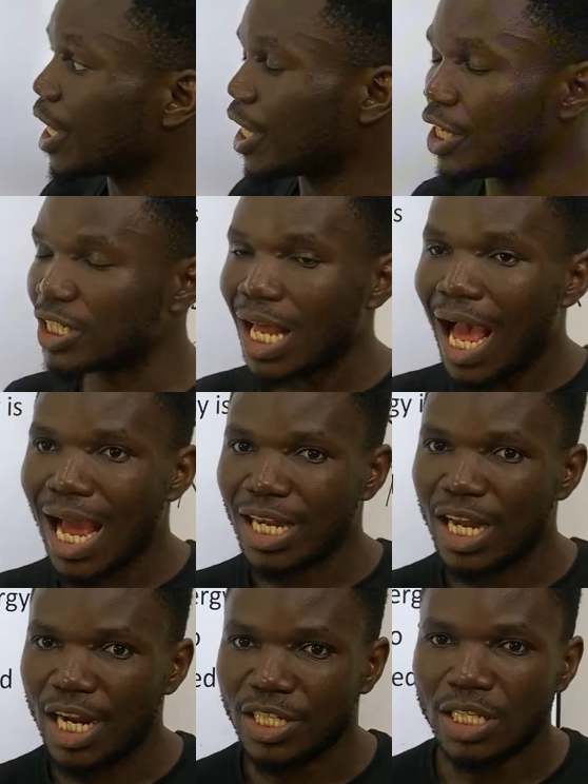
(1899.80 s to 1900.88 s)
is
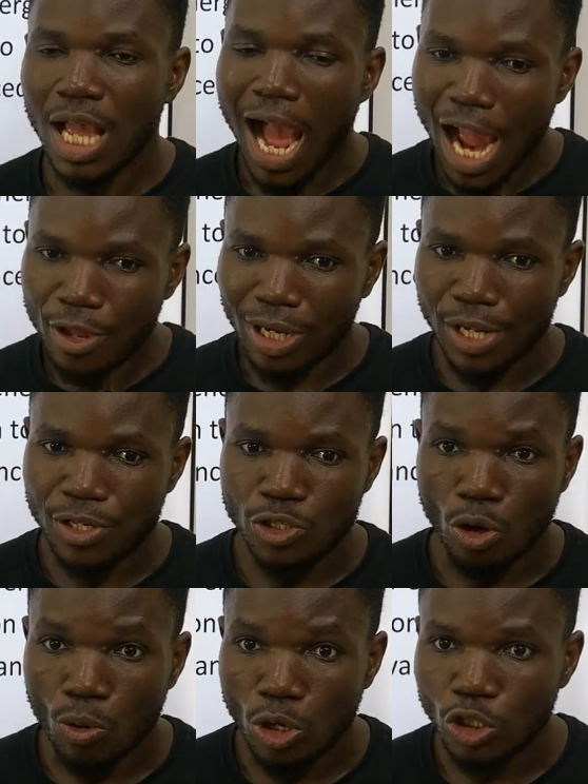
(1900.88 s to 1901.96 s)
harnessed, how you can use
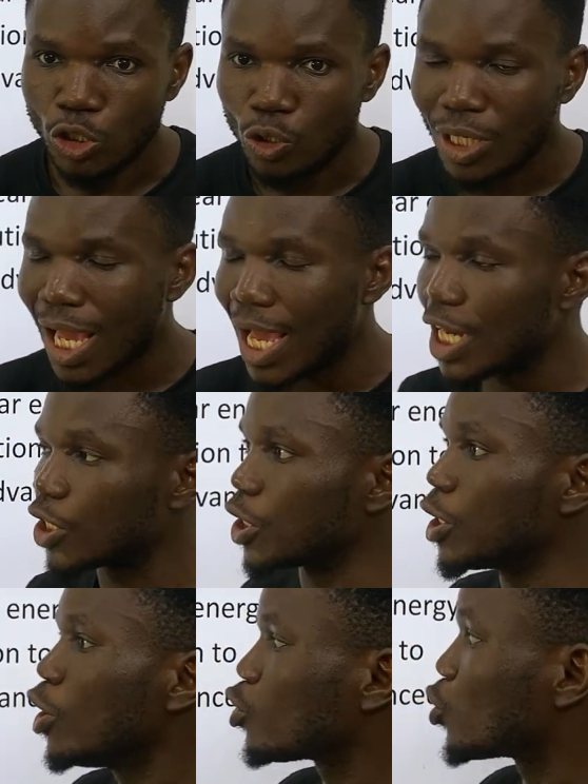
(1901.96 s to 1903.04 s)
your what? Nuclear energy
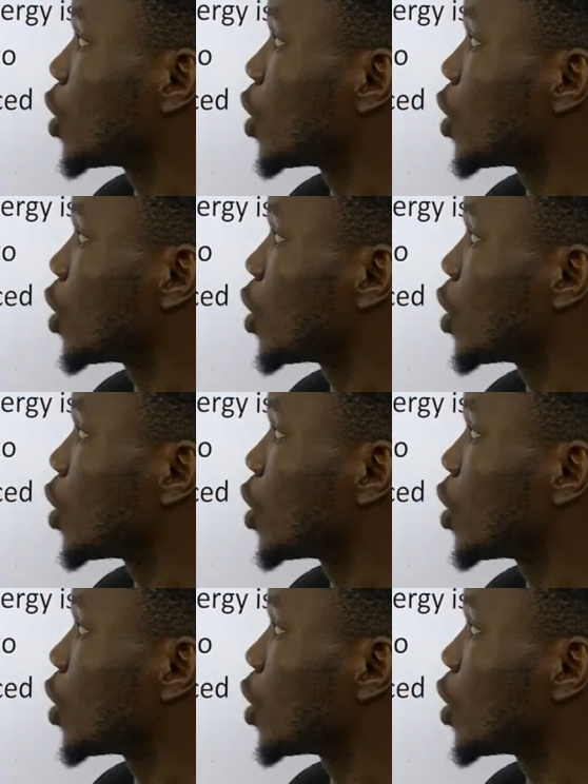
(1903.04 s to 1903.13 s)
to